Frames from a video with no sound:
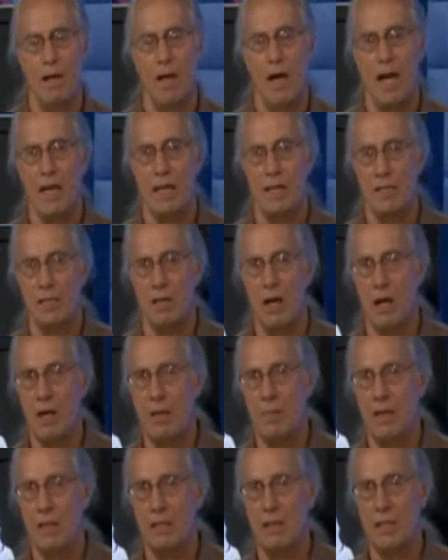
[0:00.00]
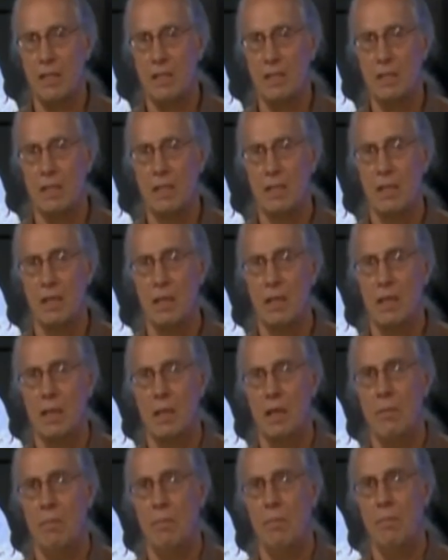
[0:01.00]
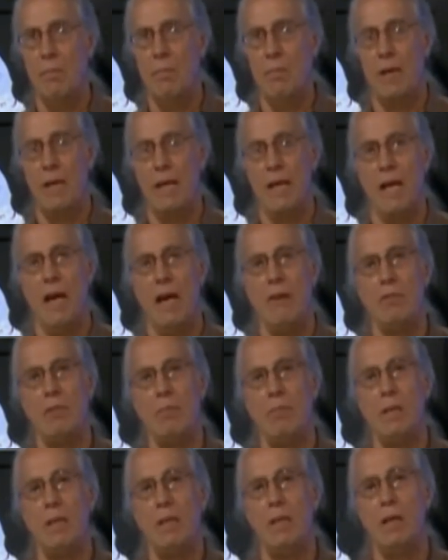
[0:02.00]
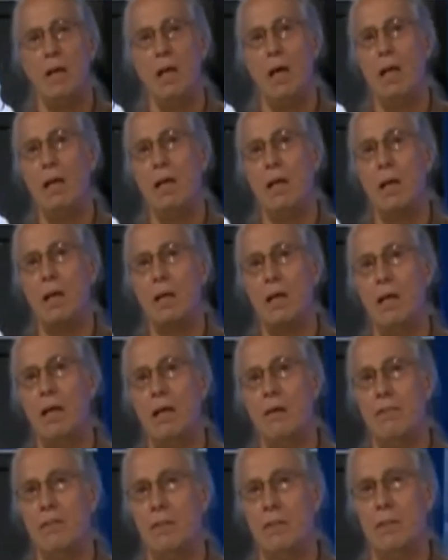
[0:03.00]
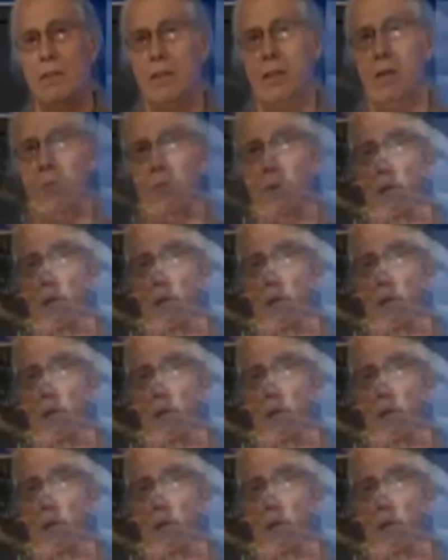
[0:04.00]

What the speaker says: I can talk about this, but I have to be a little careful in